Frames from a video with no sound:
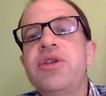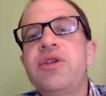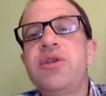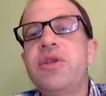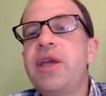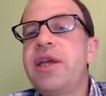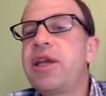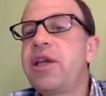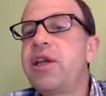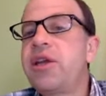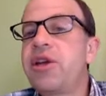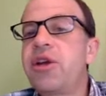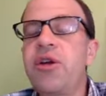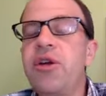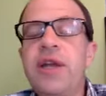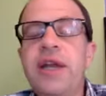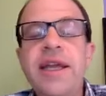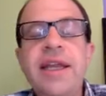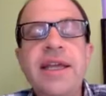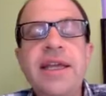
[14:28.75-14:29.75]
So they can occur
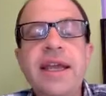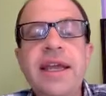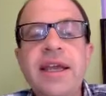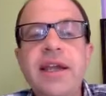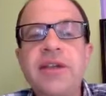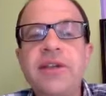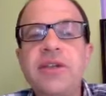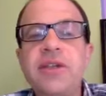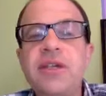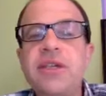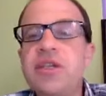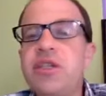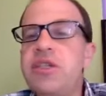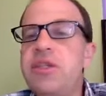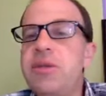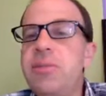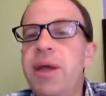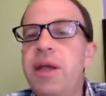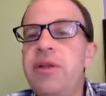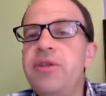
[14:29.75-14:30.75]
in any case, and it
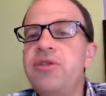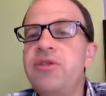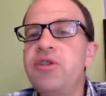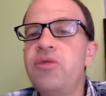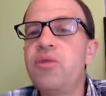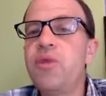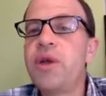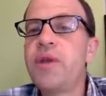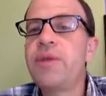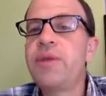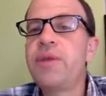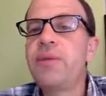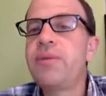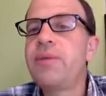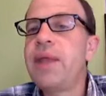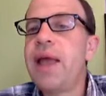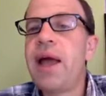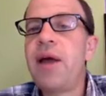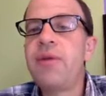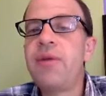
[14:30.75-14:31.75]
just depends on what
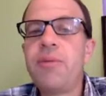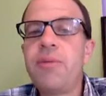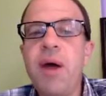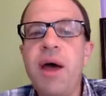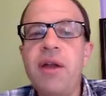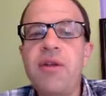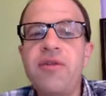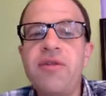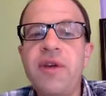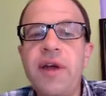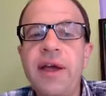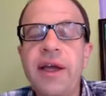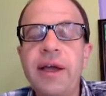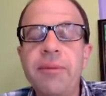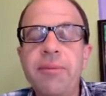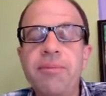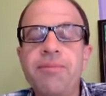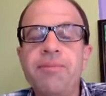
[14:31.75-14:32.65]
noun they're modifying.